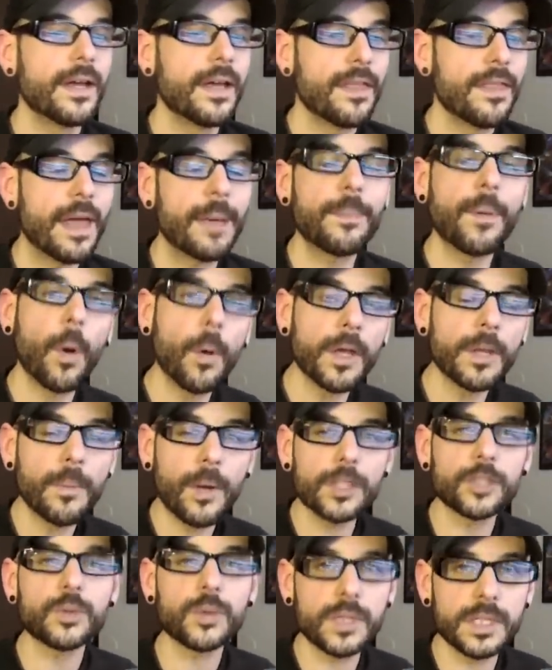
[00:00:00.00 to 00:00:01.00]
that
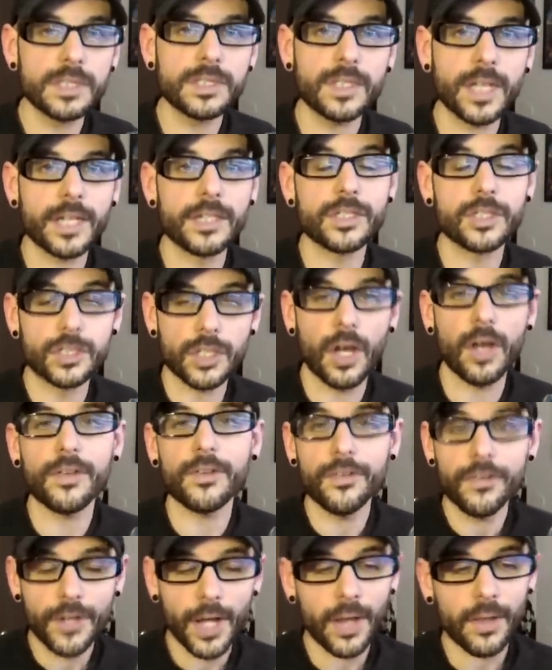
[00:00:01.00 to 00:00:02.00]
Pokemon's release date
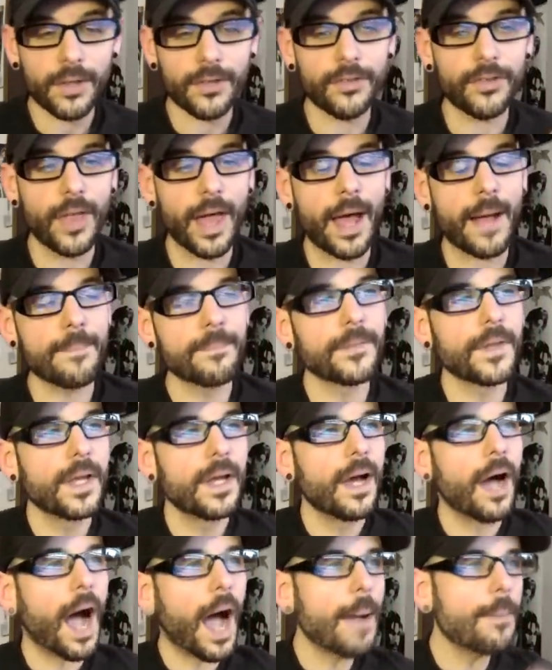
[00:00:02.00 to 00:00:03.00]
does tell us that.
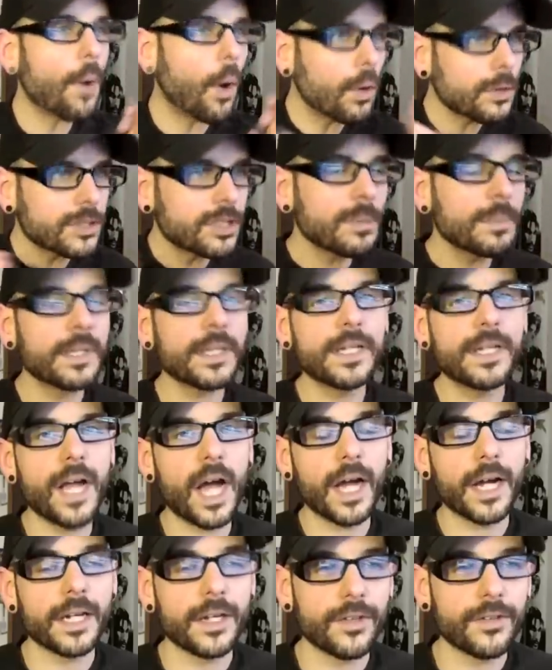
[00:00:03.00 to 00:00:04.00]
I'm ultimately
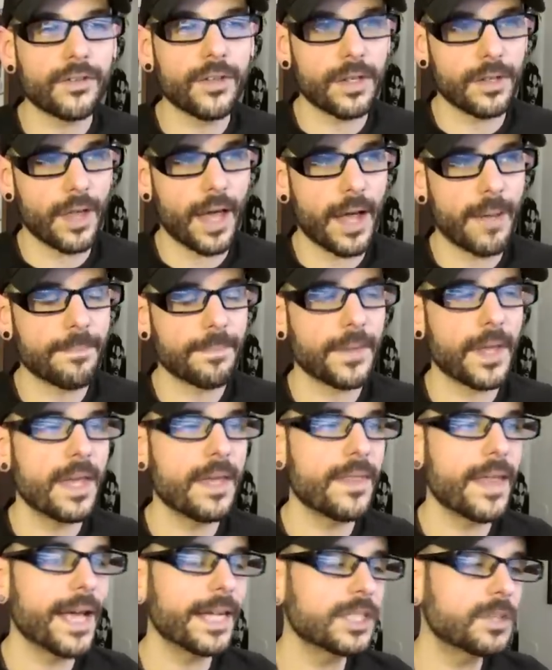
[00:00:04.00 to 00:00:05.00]
not going to say that.
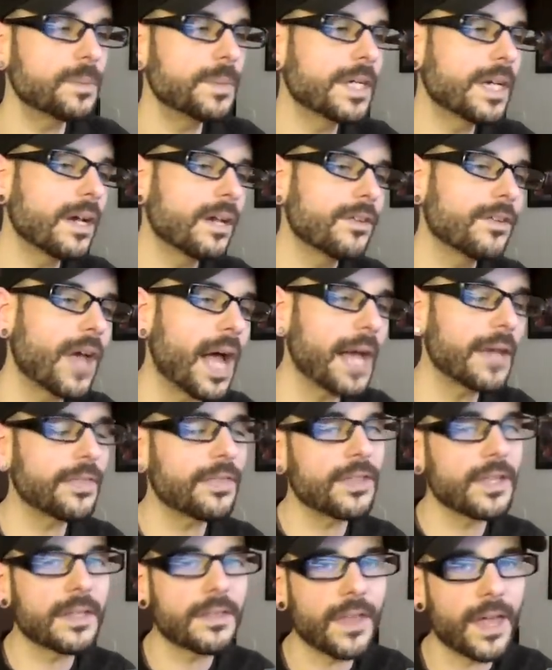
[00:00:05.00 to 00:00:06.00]
And that's because I
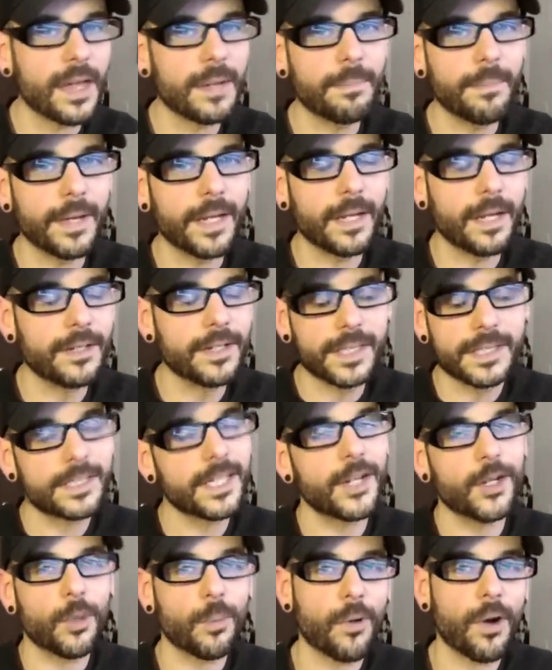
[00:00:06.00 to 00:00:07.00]
think that Me
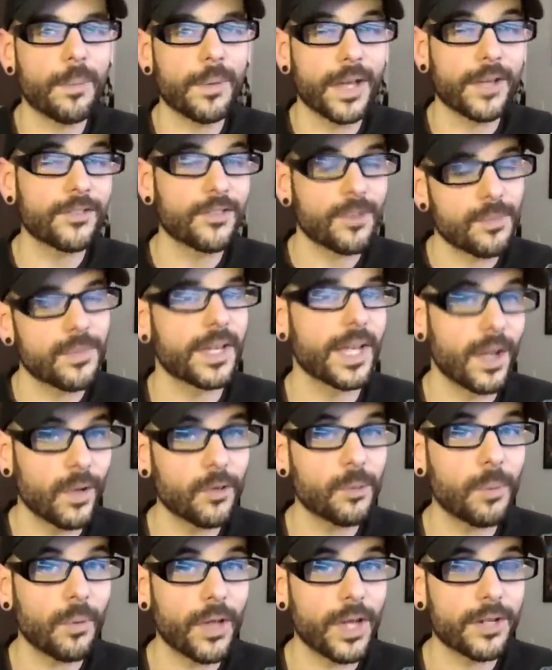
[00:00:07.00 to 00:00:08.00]
Nintendo probably has something
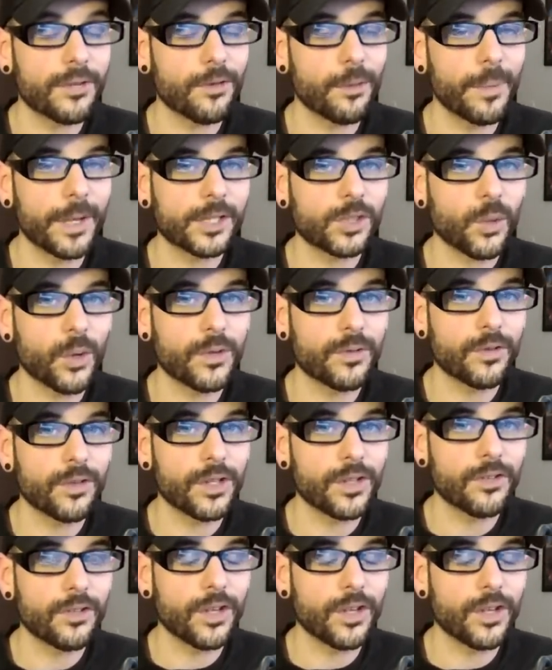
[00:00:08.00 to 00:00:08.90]
else planned for Metroid for this